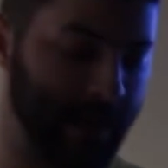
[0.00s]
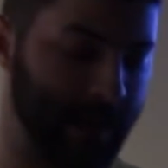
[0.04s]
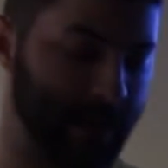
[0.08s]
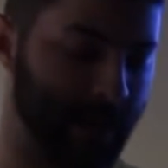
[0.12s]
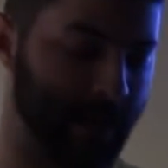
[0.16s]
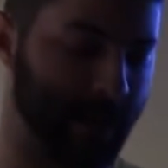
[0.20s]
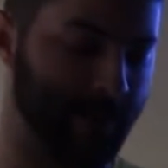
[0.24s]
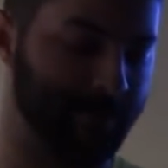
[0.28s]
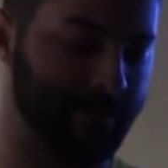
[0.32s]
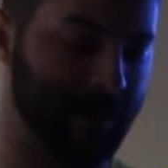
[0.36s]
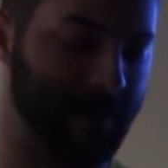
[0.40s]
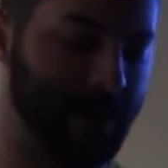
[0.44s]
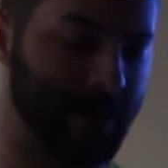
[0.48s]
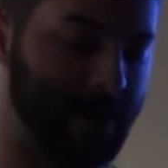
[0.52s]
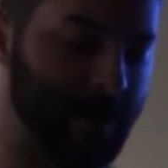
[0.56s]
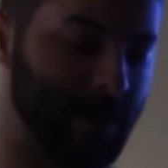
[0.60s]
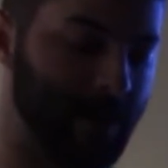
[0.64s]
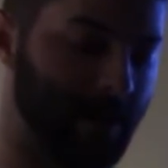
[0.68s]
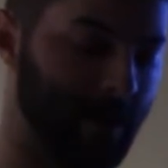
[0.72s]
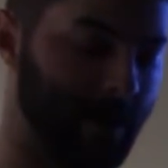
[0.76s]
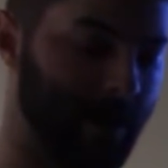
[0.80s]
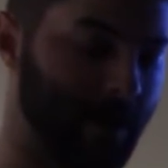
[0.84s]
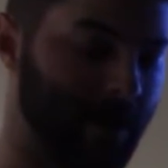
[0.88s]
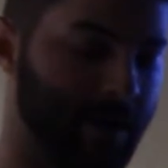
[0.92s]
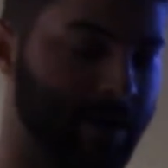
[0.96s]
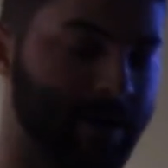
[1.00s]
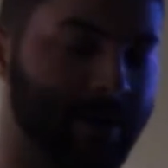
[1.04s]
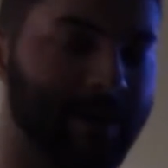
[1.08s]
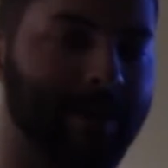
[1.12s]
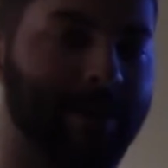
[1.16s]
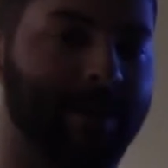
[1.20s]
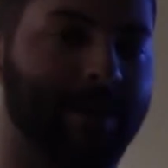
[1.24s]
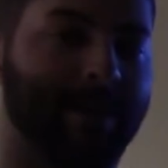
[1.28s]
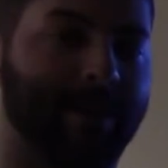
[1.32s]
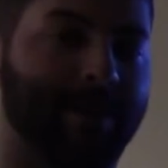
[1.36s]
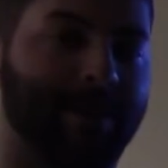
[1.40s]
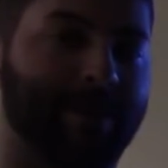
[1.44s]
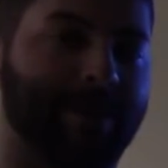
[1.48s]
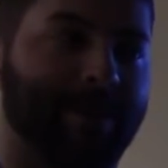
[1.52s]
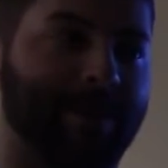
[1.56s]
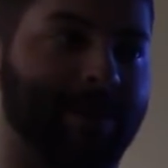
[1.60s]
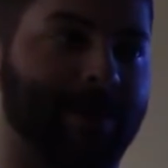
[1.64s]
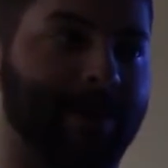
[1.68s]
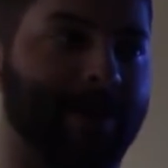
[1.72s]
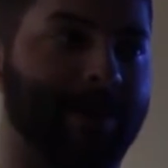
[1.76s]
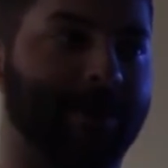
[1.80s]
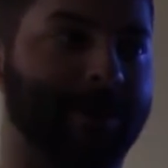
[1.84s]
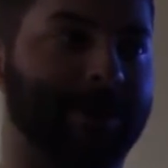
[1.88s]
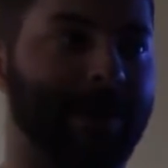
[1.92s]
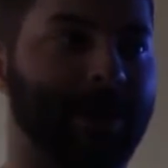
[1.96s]
of the year,
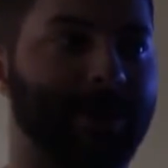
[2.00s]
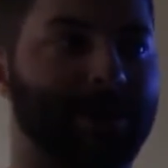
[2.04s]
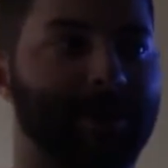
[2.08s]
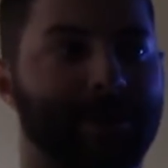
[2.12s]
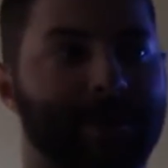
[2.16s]
the concession